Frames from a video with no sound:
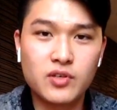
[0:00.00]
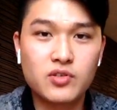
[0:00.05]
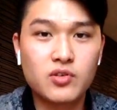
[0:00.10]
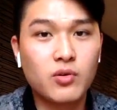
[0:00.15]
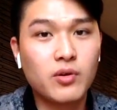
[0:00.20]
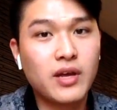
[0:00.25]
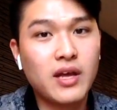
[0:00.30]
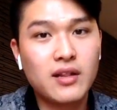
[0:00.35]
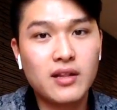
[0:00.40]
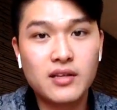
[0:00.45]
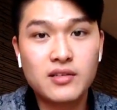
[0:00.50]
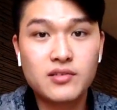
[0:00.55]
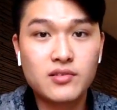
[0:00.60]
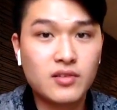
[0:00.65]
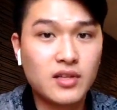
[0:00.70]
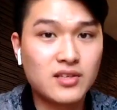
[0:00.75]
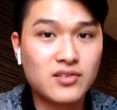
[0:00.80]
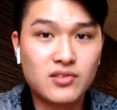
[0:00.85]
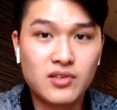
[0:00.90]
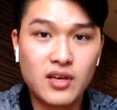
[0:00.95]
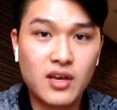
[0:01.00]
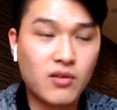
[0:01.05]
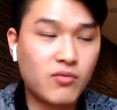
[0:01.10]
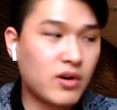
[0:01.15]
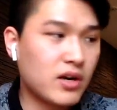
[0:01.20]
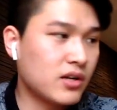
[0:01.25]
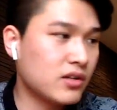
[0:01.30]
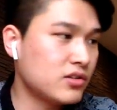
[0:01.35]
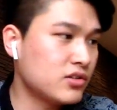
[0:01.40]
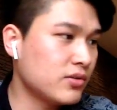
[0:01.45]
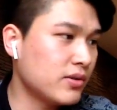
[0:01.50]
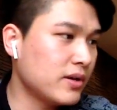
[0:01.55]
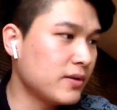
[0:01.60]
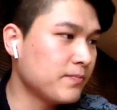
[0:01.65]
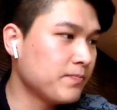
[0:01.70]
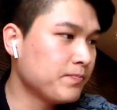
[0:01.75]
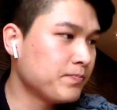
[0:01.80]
So again, let's get right into it.